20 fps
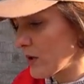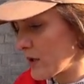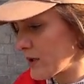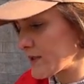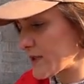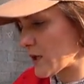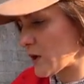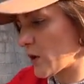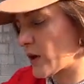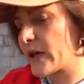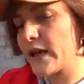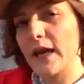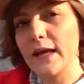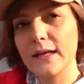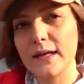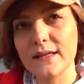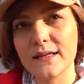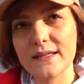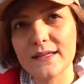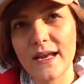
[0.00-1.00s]
it's
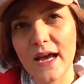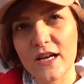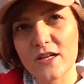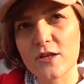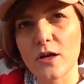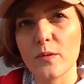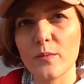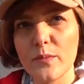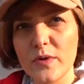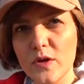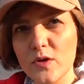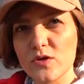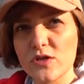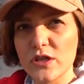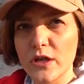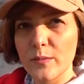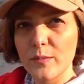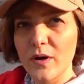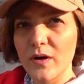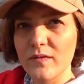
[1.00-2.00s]
located in National
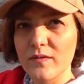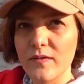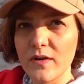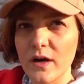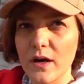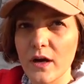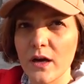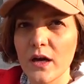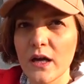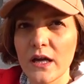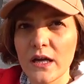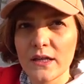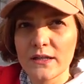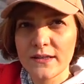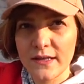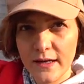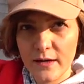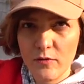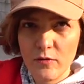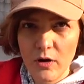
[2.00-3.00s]
Museum of
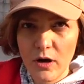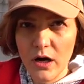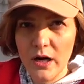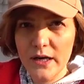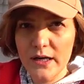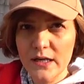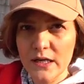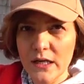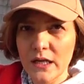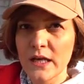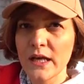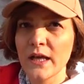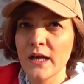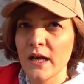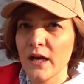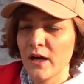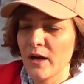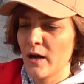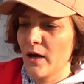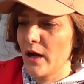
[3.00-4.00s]
Tehran.
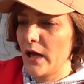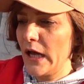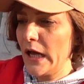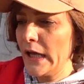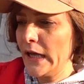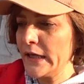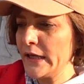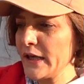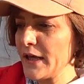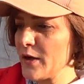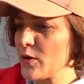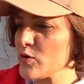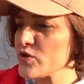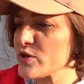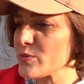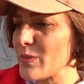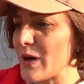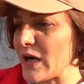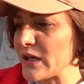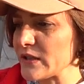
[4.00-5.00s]
A huge
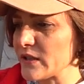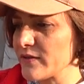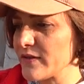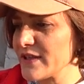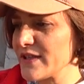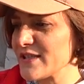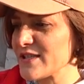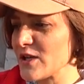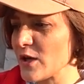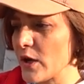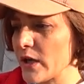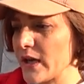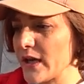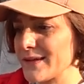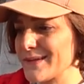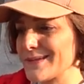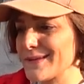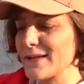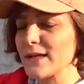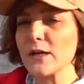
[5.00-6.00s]
amount of it is
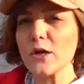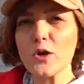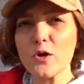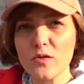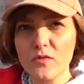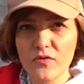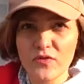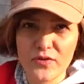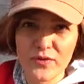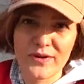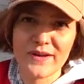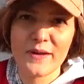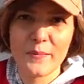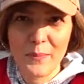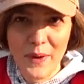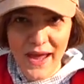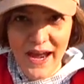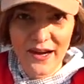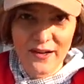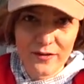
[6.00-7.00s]
located in Louvre in
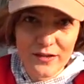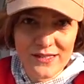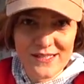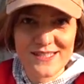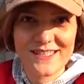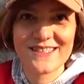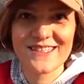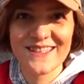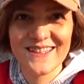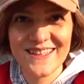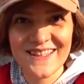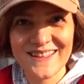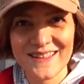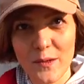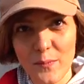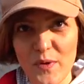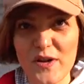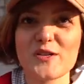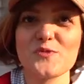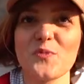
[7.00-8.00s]
Paris.
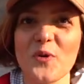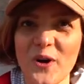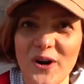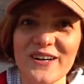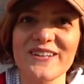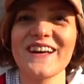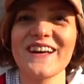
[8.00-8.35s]
The best part